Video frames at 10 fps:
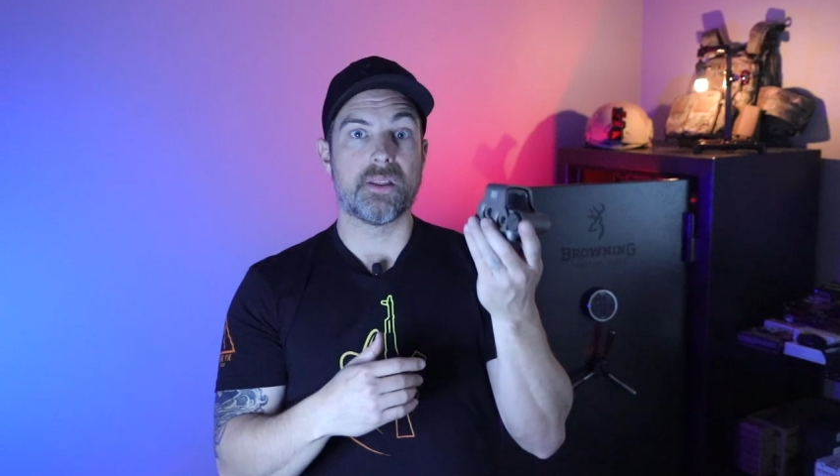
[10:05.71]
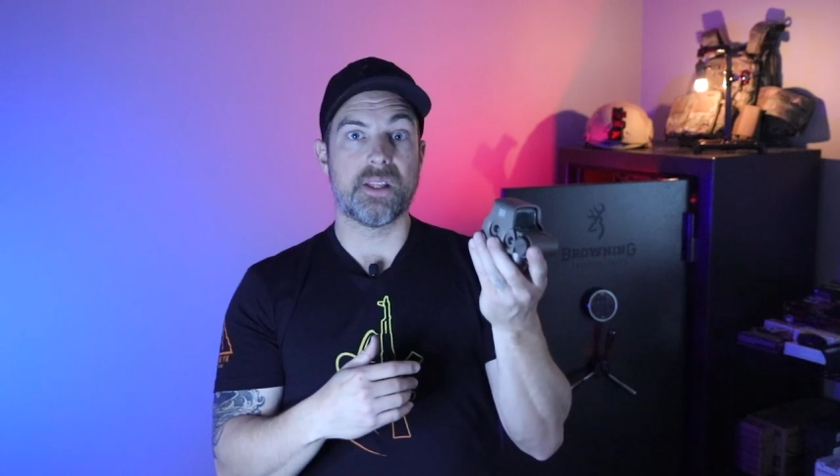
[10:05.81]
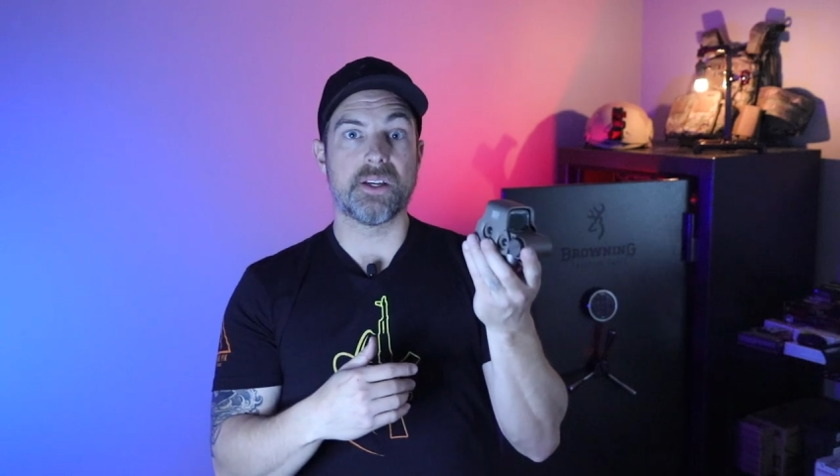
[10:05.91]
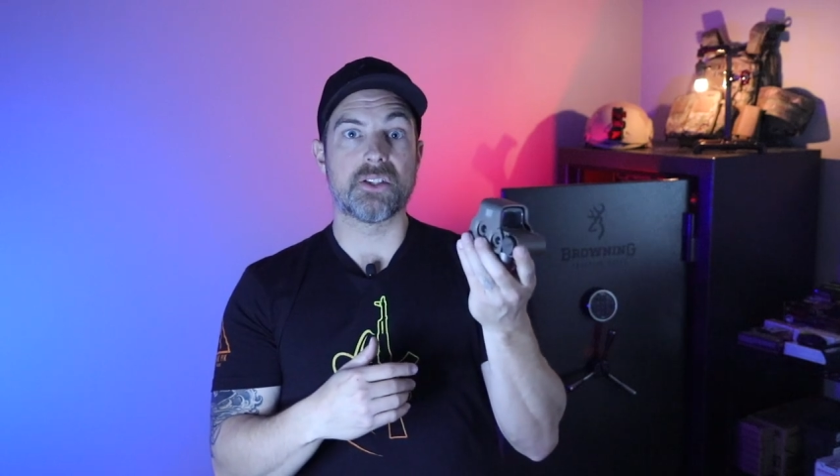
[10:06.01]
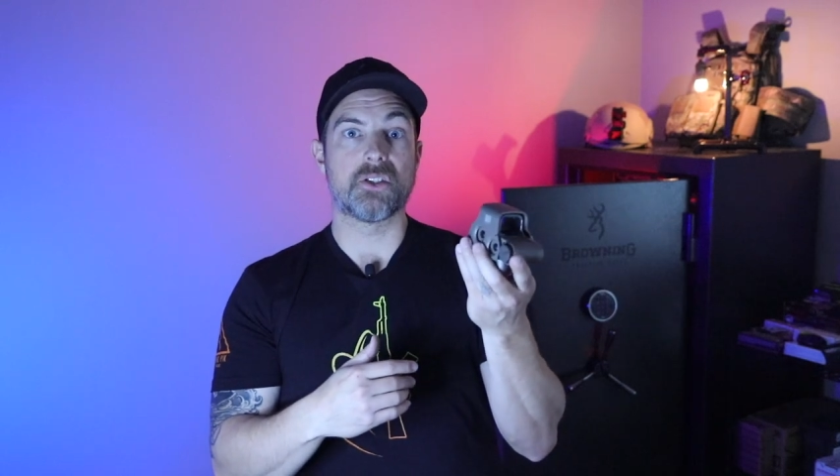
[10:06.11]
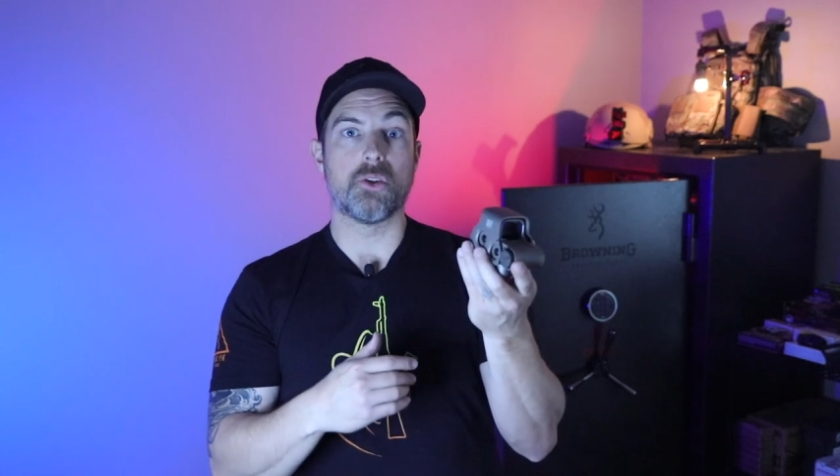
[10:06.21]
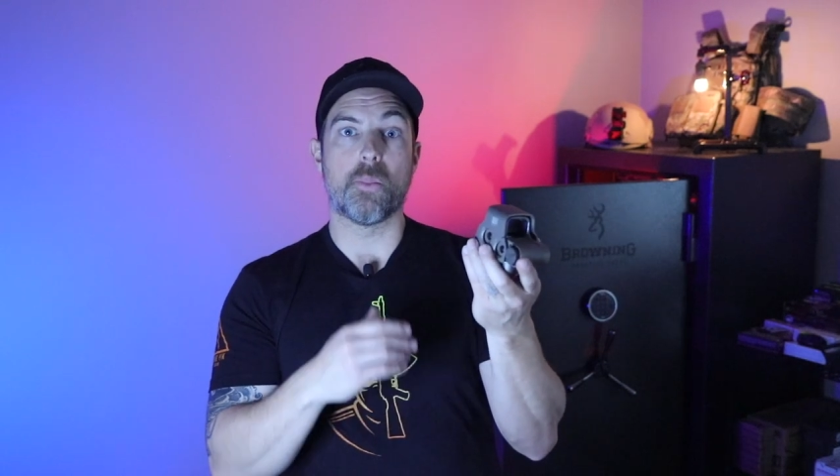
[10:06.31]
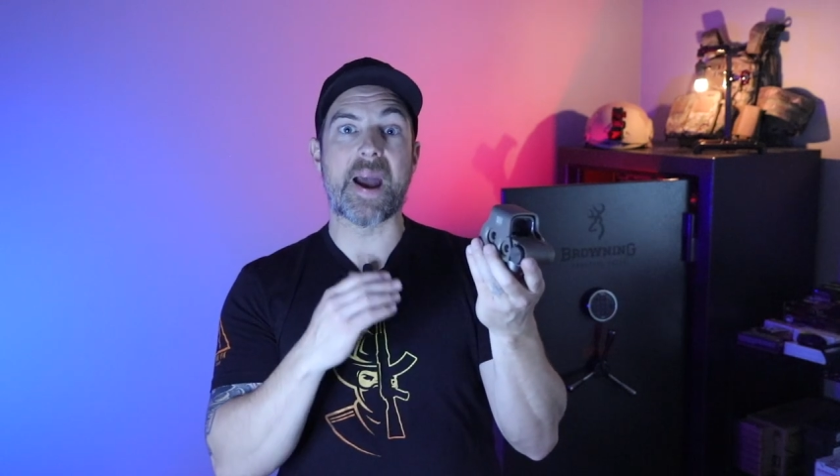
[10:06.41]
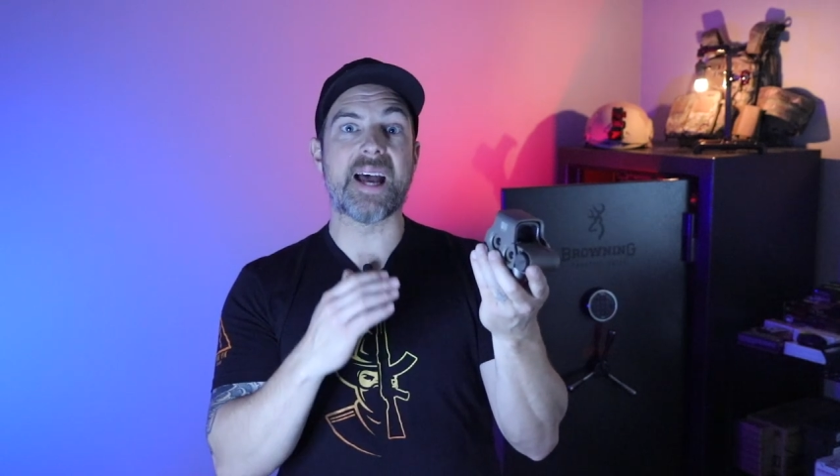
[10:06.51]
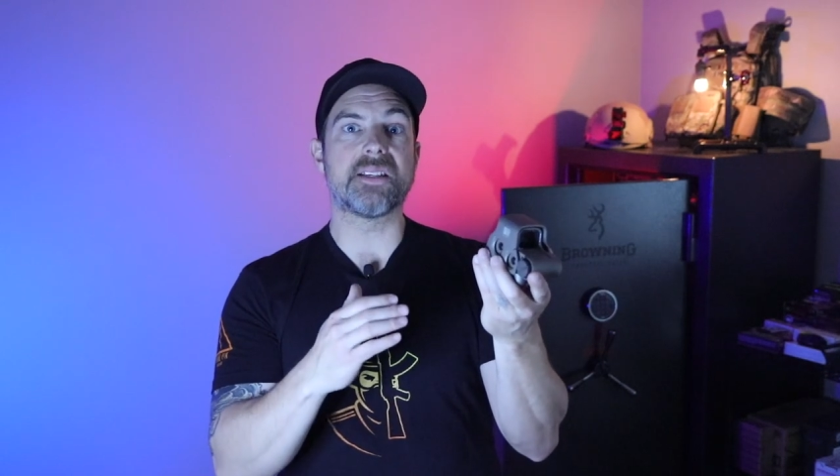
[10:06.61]
this
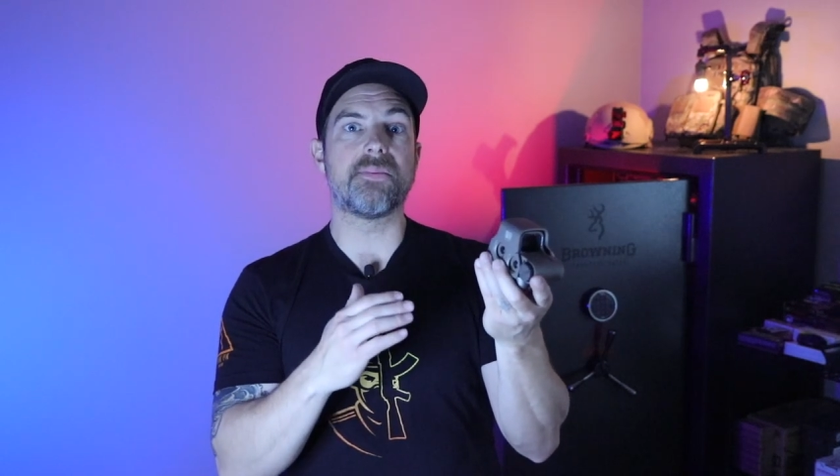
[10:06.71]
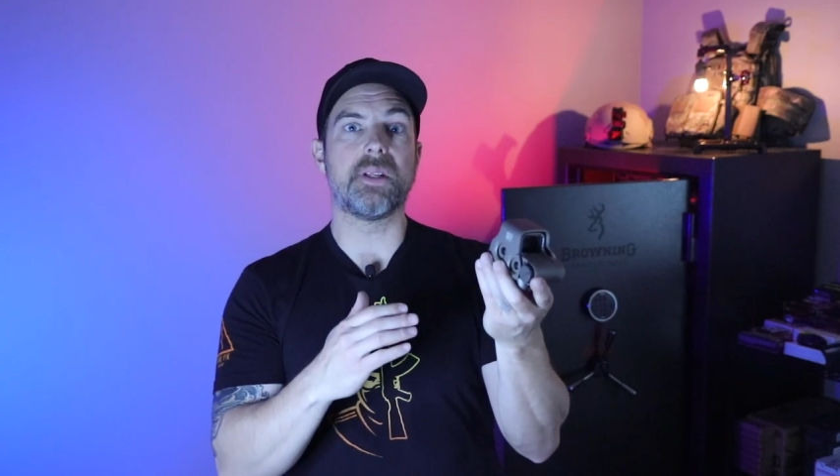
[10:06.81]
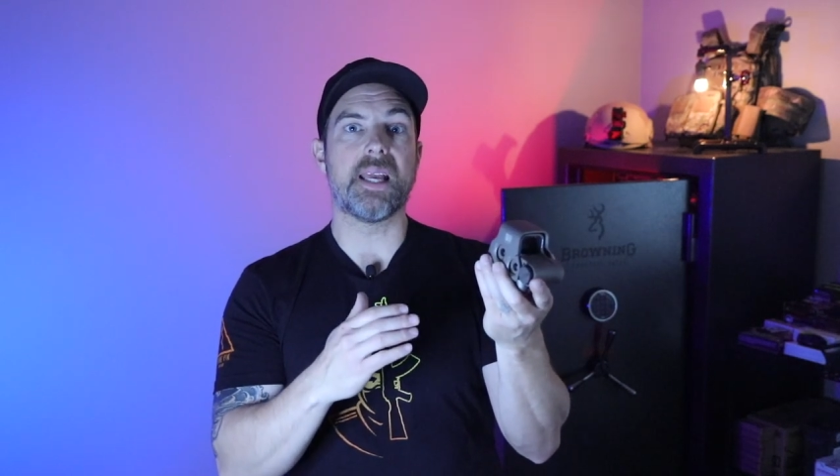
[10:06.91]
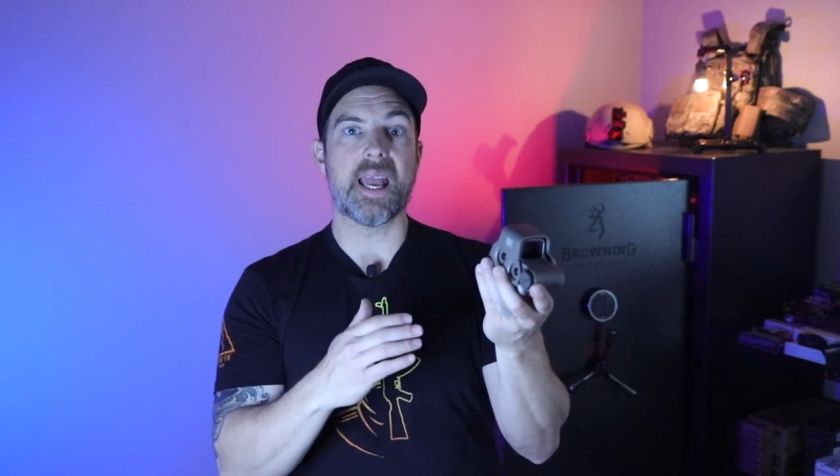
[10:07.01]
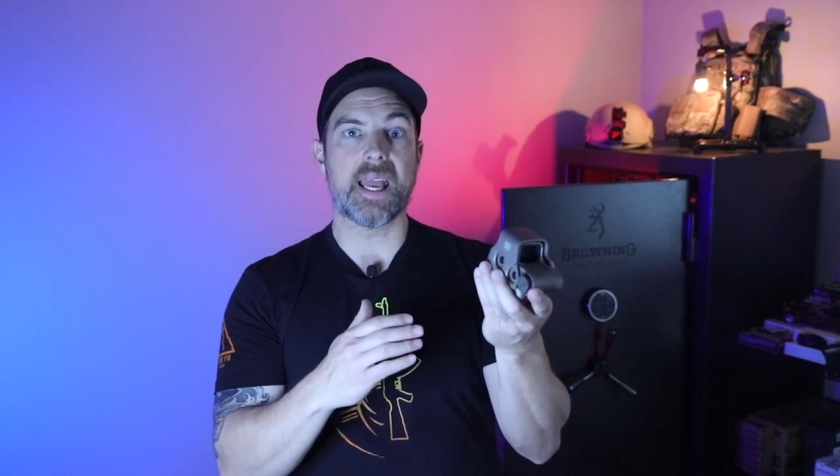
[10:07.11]
to passively